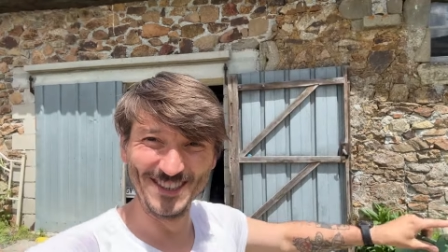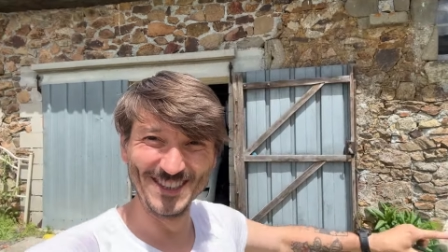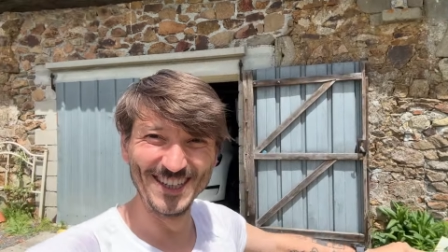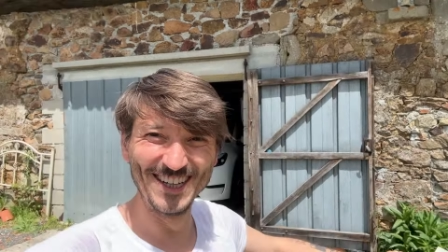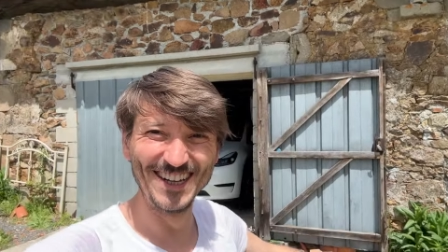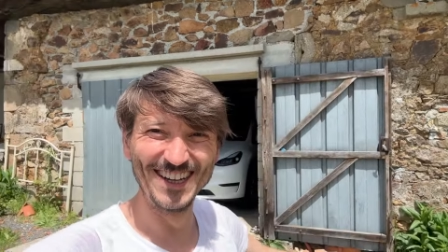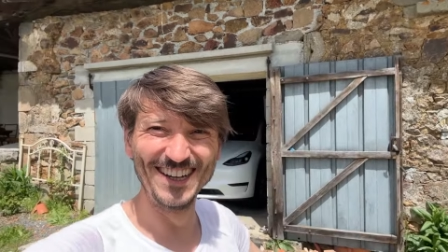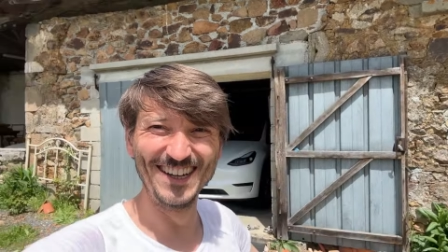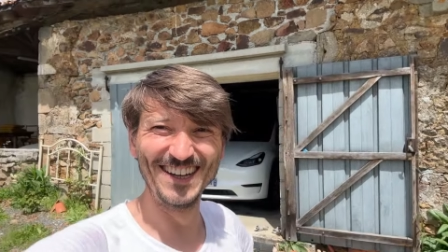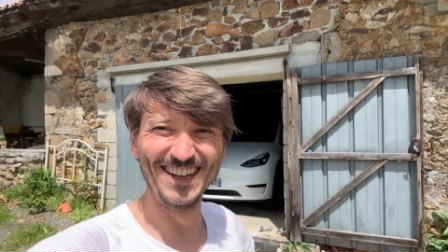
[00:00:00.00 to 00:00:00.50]

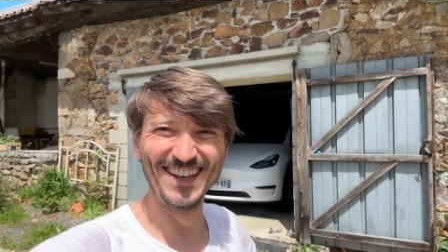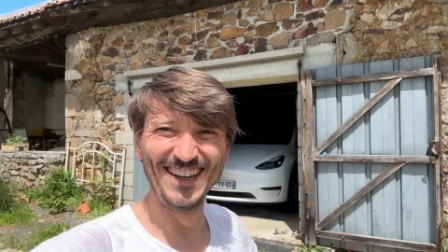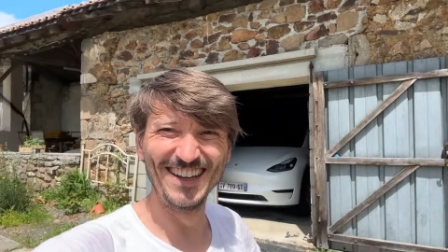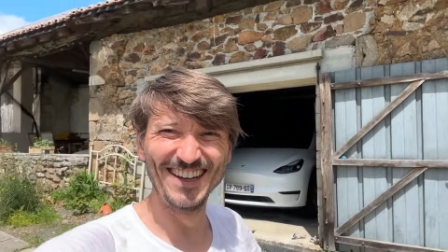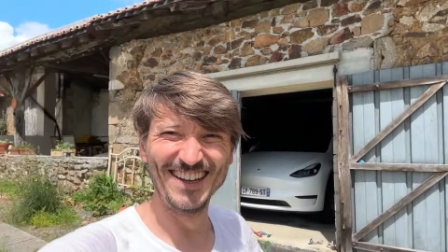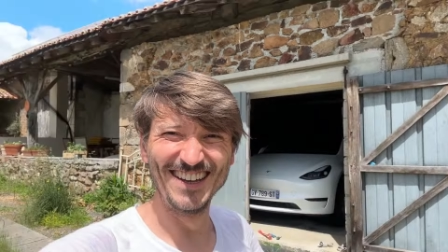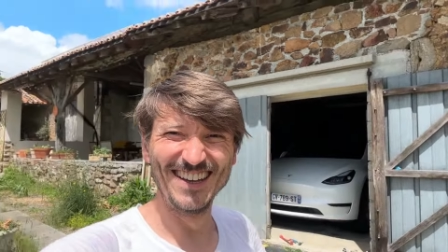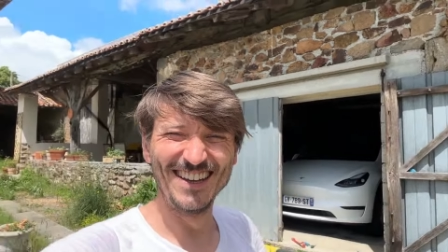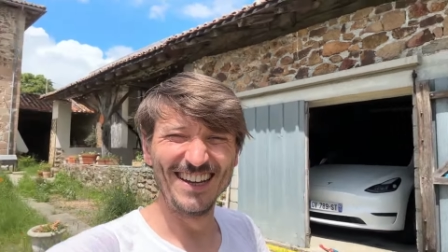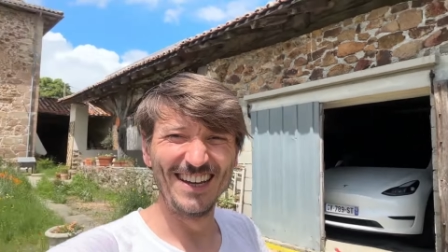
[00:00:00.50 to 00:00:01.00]

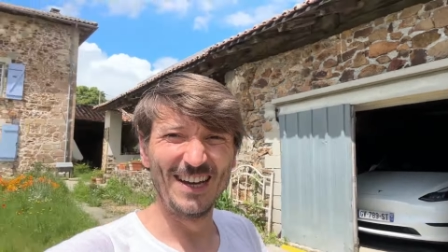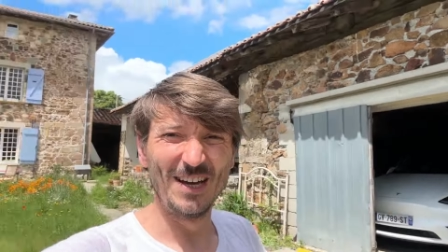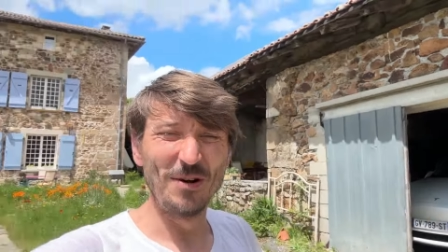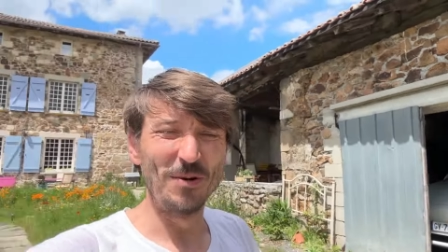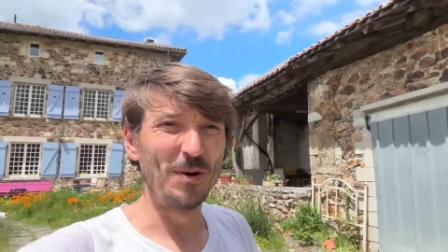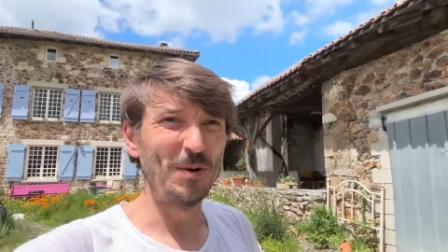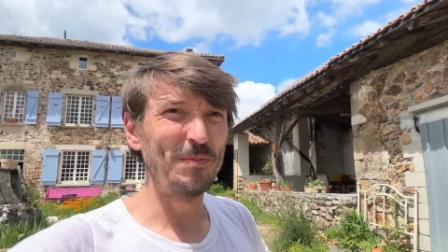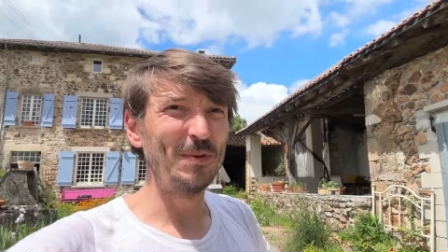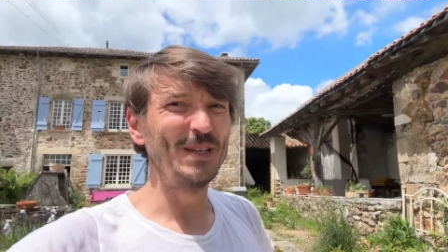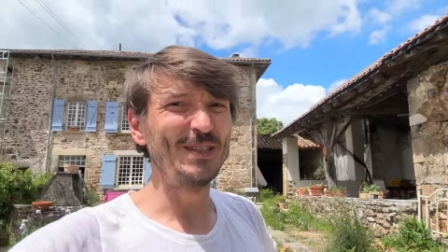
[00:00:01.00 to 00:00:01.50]
It
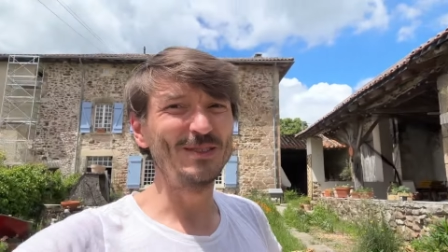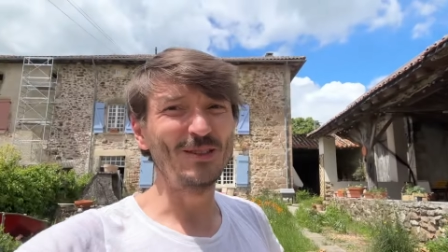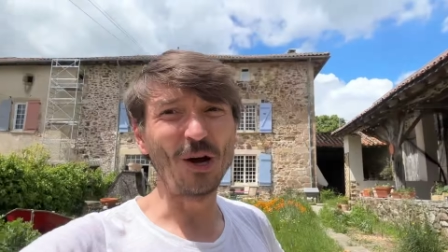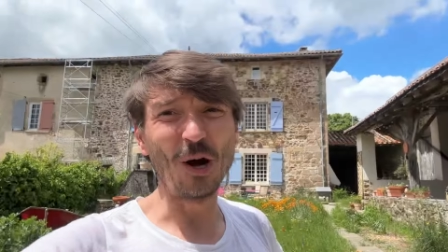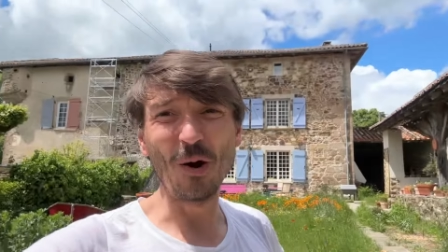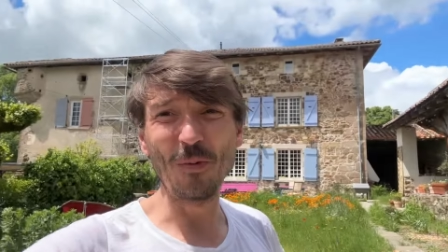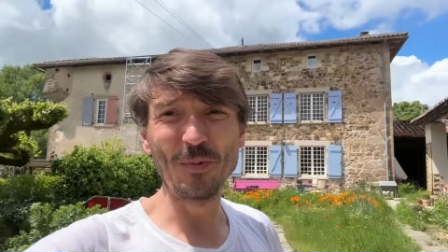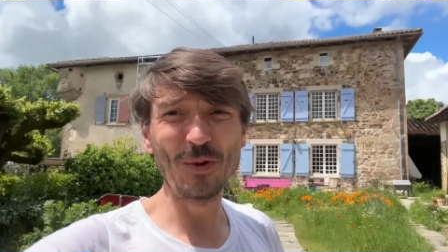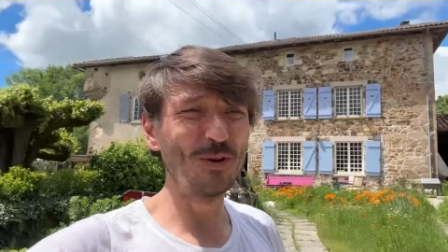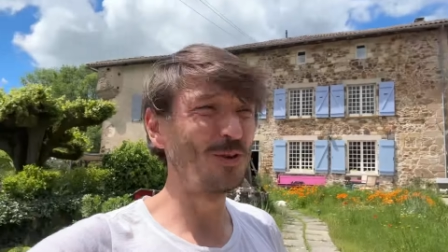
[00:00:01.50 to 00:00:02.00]
would be so
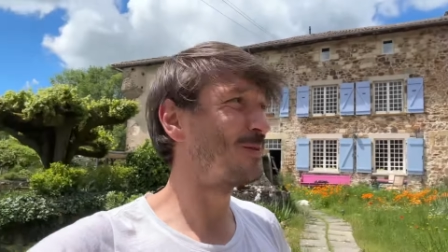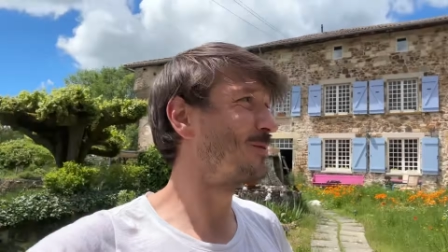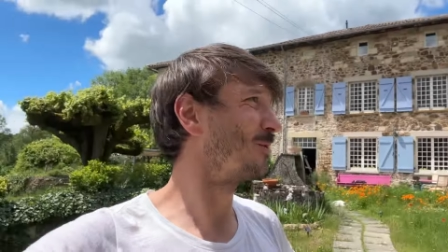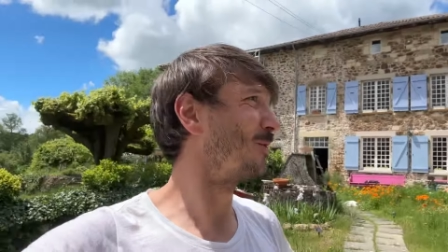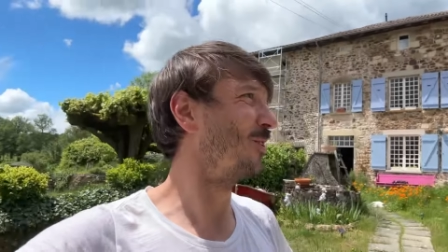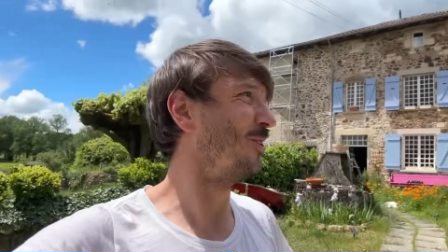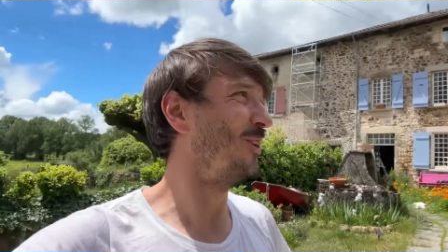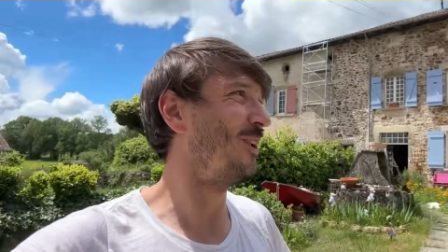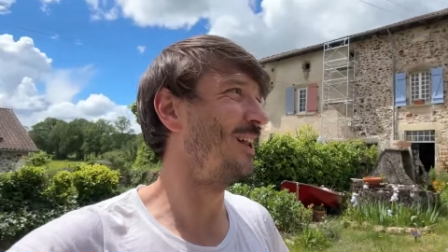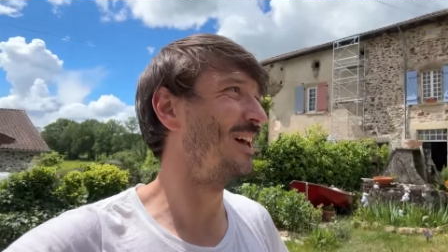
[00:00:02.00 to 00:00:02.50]

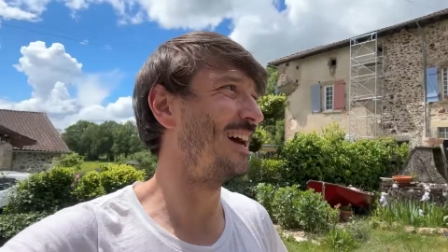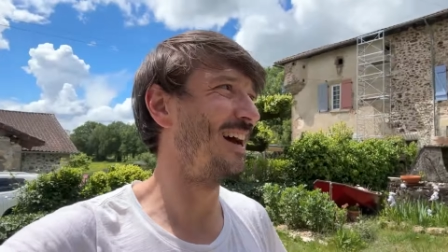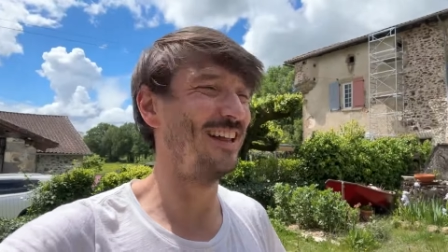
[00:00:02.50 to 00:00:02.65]
beautiful.